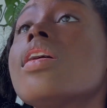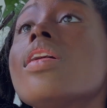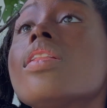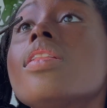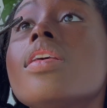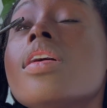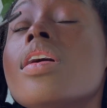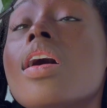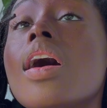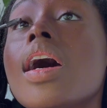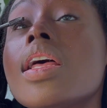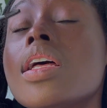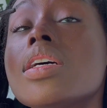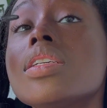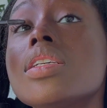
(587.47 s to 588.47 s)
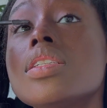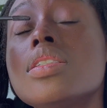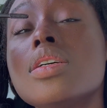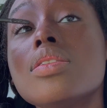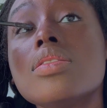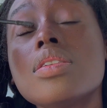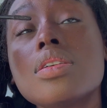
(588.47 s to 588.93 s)
the eyelashes
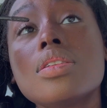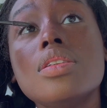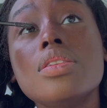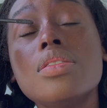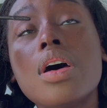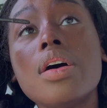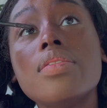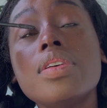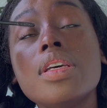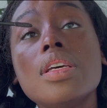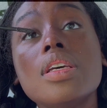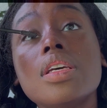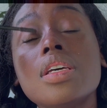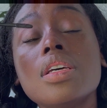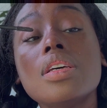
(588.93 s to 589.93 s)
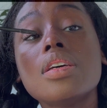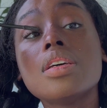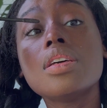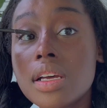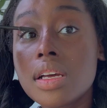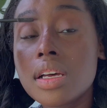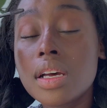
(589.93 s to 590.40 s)
don't look too heavy.
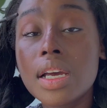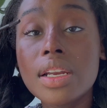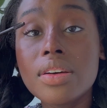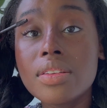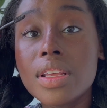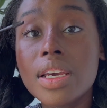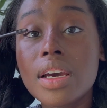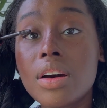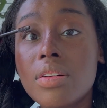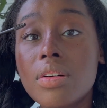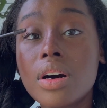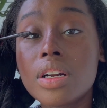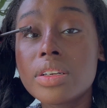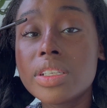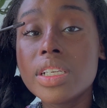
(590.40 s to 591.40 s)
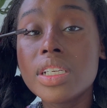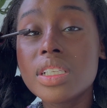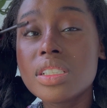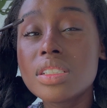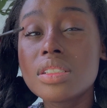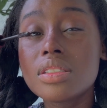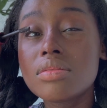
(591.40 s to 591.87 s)
I don't like how watery it
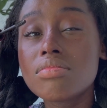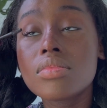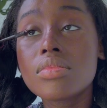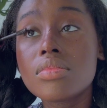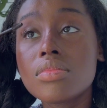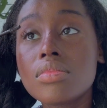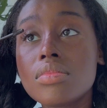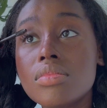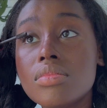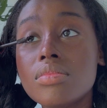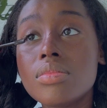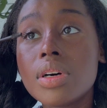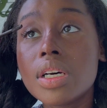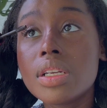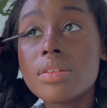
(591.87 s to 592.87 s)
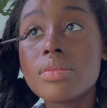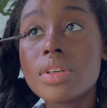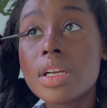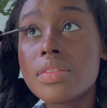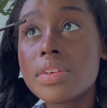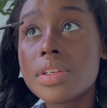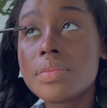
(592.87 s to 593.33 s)
is, but
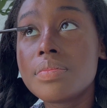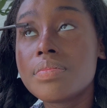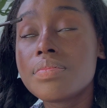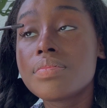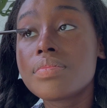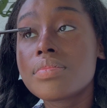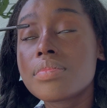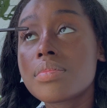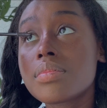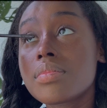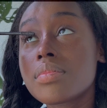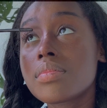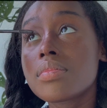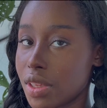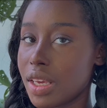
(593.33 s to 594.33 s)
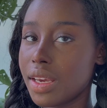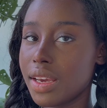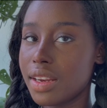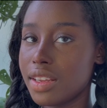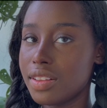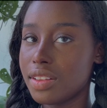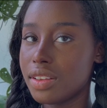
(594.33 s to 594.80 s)
whatever. I
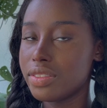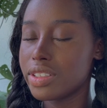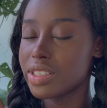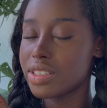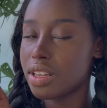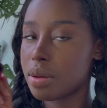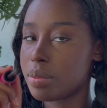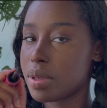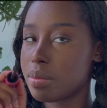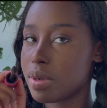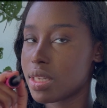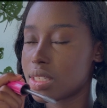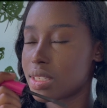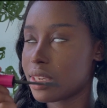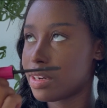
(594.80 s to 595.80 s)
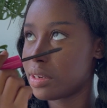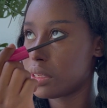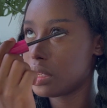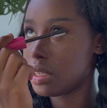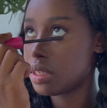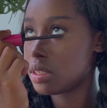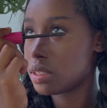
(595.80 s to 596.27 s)
kind of love a sloppy mascara
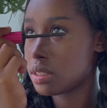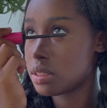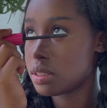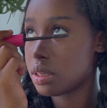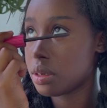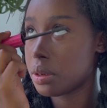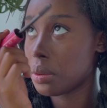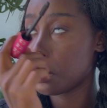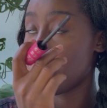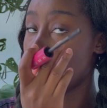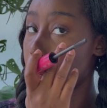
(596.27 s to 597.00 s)
look, so